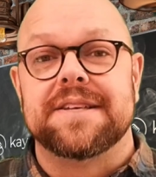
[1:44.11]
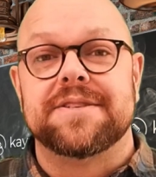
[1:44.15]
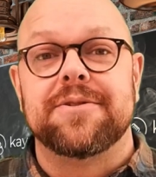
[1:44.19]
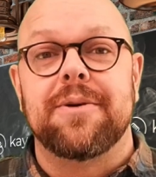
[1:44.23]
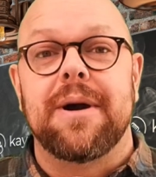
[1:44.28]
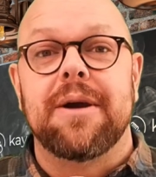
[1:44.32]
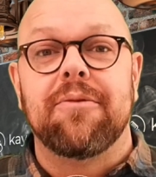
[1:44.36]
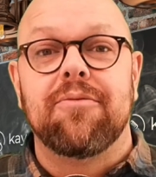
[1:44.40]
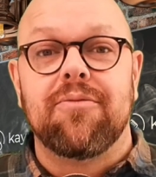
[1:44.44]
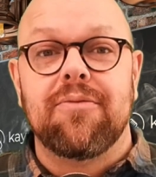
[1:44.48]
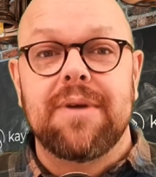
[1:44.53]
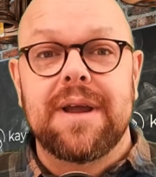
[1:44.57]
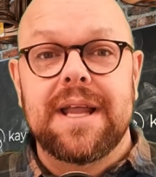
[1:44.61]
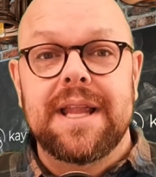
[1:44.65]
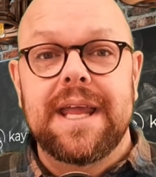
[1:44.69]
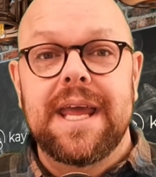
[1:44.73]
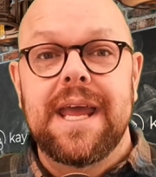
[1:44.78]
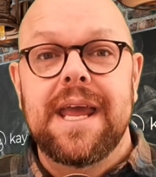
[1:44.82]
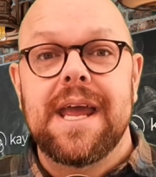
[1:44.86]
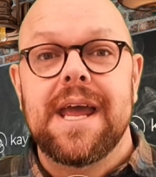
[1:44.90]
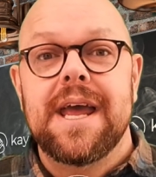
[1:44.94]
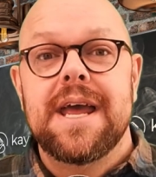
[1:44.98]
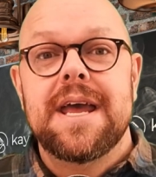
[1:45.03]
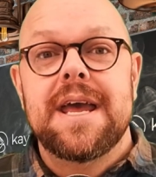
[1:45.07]
So I
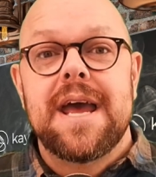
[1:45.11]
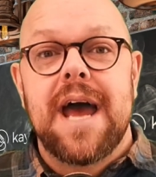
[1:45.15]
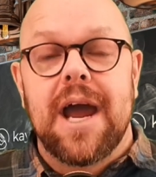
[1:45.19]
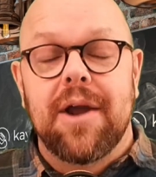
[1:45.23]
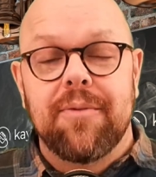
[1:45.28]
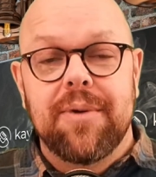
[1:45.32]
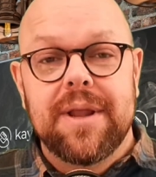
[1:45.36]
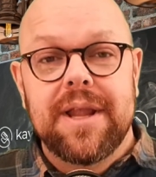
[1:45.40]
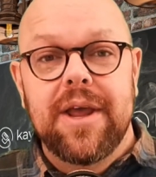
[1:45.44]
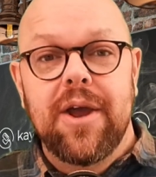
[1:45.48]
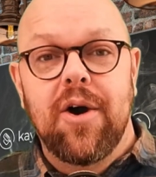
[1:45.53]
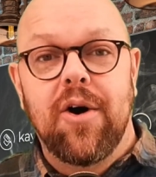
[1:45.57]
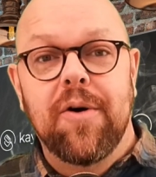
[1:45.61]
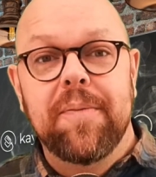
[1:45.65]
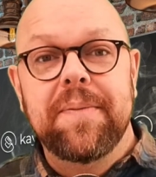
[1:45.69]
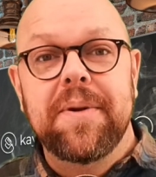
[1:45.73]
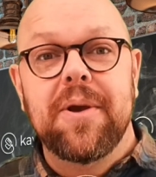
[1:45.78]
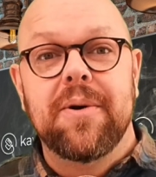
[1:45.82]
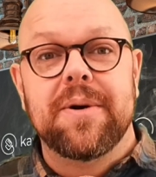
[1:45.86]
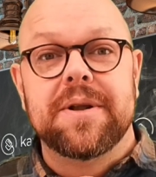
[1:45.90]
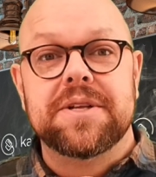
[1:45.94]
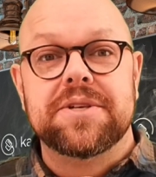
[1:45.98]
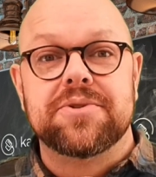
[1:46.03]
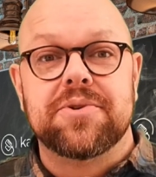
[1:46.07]
really hope
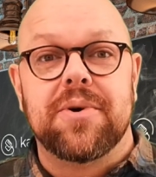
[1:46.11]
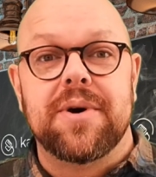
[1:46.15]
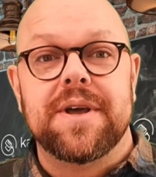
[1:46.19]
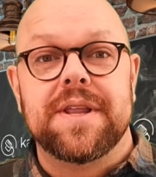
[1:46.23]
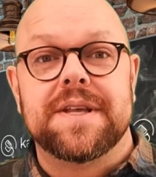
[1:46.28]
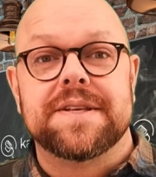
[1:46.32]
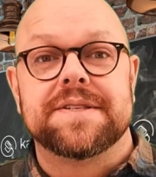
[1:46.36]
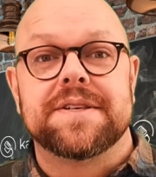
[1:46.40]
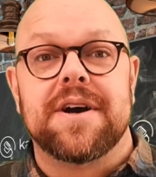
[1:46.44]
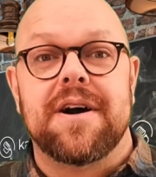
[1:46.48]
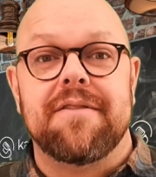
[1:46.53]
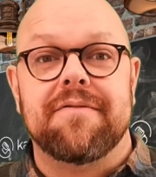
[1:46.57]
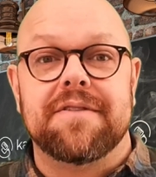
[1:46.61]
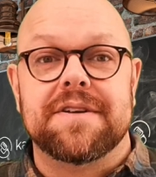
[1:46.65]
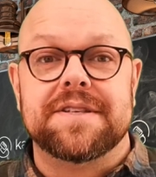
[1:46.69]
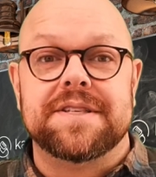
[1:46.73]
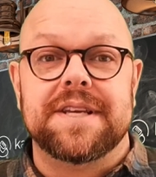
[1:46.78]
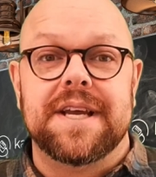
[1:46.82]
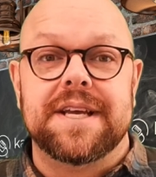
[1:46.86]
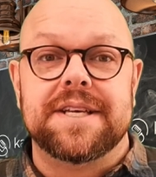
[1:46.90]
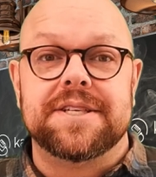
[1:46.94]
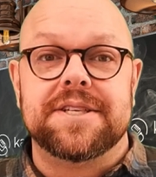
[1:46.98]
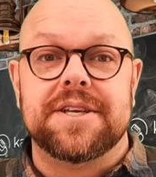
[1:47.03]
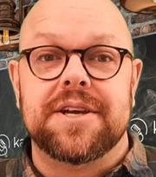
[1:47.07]
you enjoy this
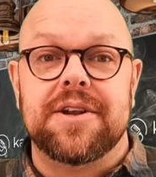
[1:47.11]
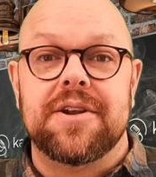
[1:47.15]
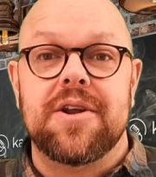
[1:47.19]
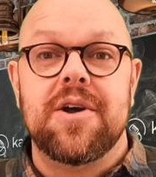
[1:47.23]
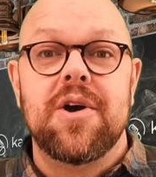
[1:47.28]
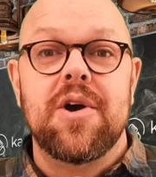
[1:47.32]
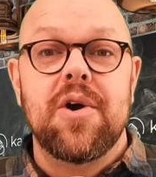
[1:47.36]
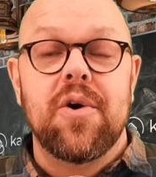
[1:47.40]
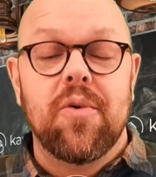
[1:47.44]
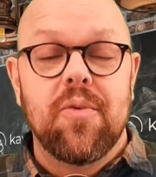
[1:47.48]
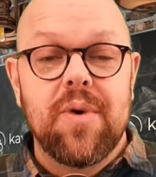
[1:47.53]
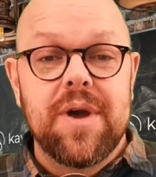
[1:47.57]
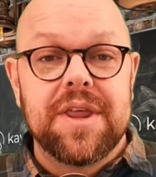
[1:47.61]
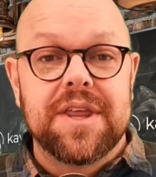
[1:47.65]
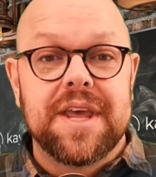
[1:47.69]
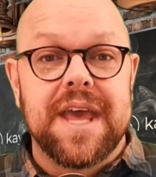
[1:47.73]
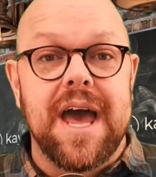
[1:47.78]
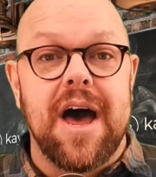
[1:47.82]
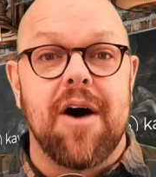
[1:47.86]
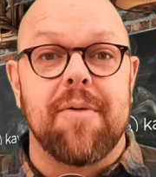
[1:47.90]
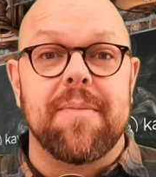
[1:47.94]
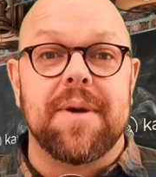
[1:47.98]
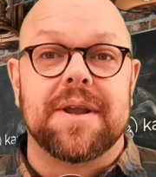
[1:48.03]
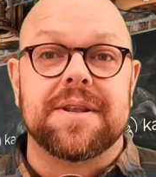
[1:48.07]
conversation with
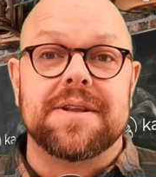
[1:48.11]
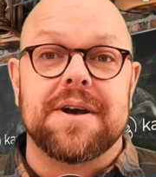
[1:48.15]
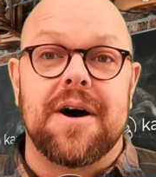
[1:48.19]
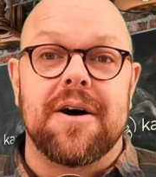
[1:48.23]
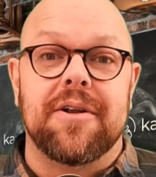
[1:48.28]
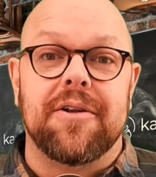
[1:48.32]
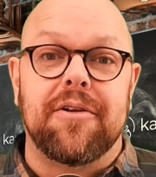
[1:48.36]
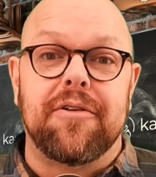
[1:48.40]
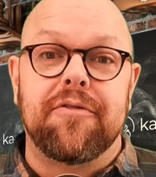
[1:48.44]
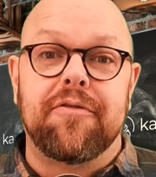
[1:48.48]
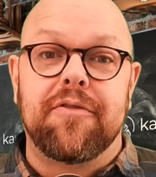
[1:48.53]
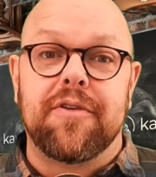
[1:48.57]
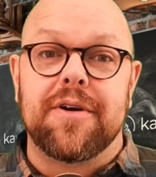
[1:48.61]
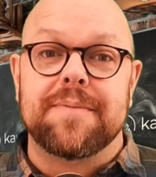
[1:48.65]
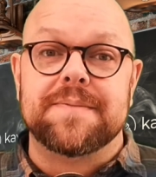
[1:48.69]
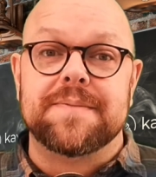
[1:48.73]
Cal McDonald from